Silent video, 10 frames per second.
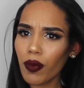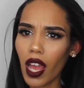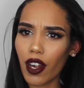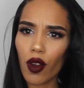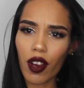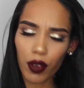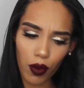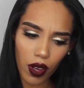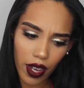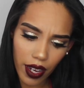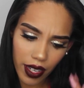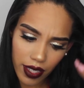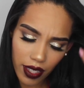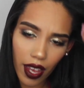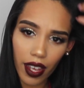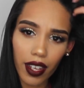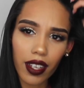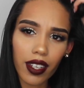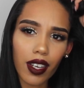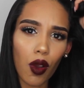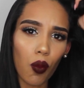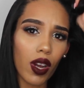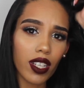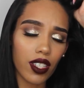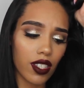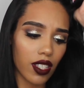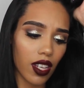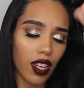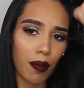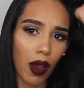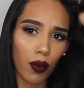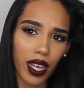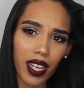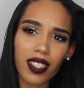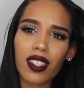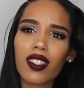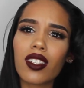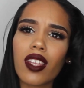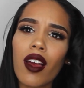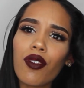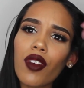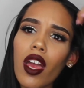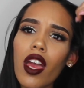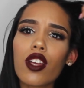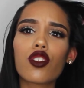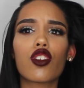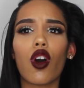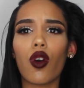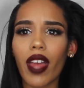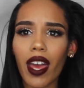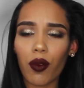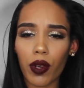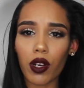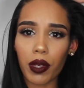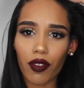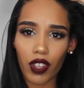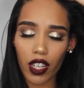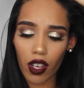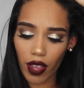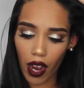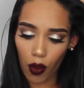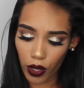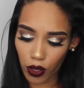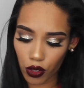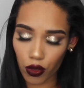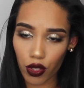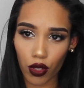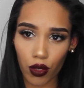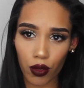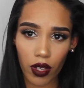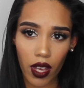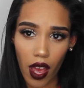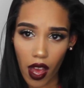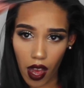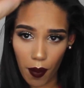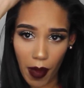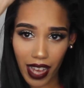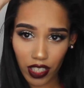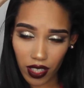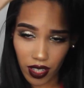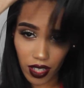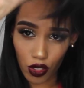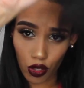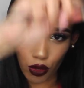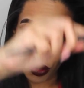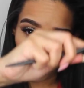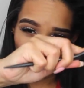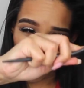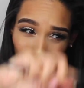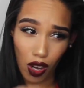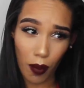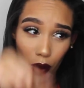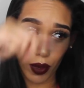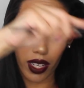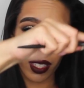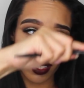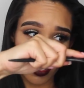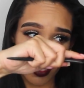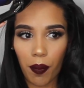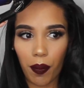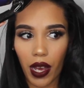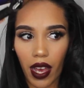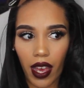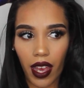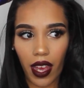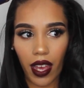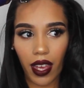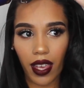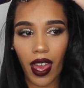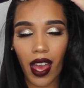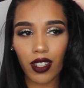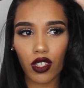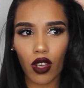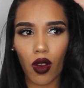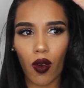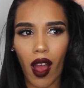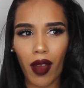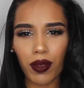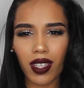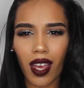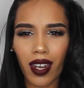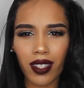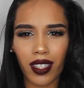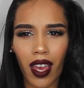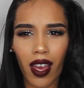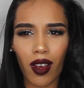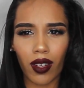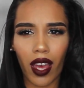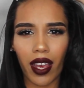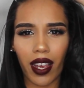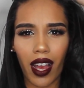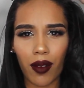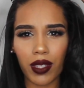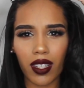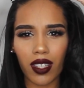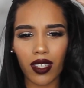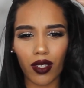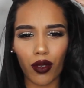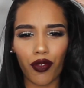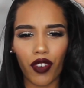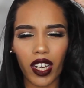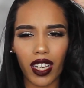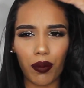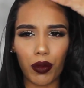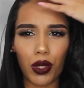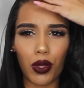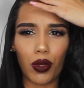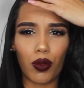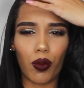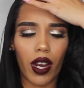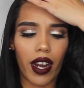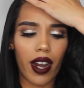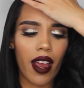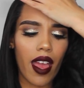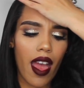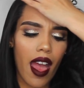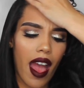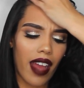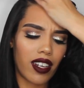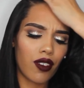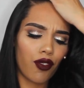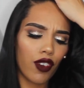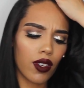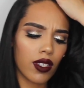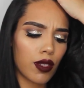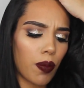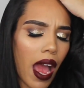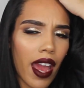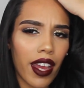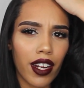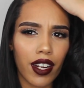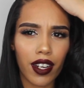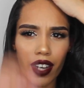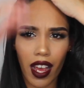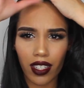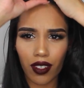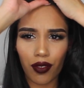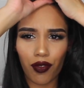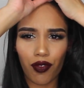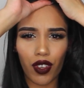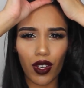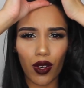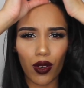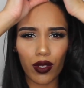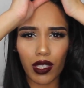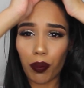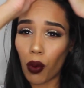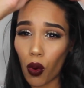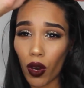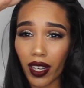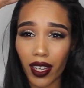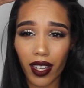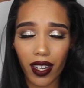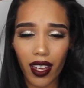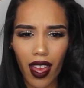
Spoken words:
I know everyone is like wants to see my wigs and stuff, so that will be a video that I will do soon. I just need to wash all my wigs. But yeah, so I was kind of down. Like, I was in this little funky mood where I didn't feel inspired, I didn't feel supported.